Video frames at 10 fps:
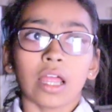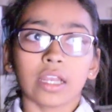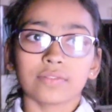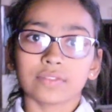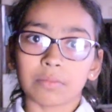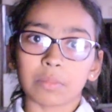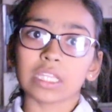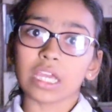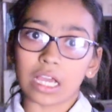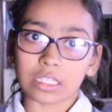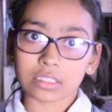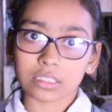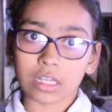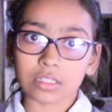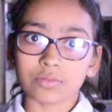and if somebody
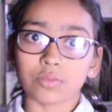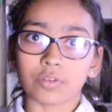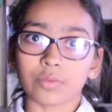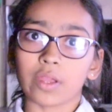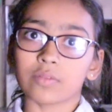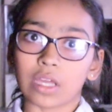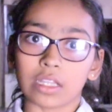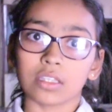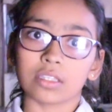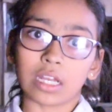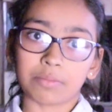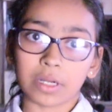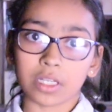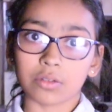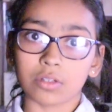asks us what we have done in that
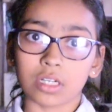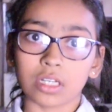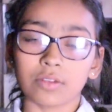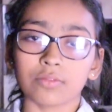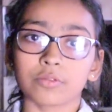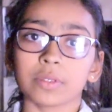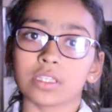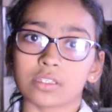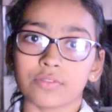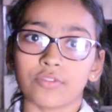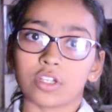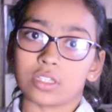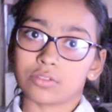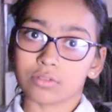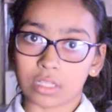particular day, would be easy for
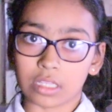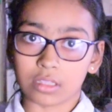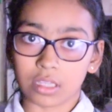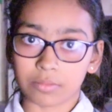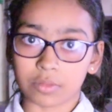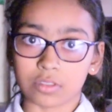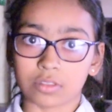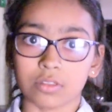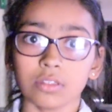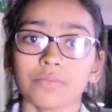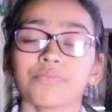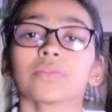us to tell that person.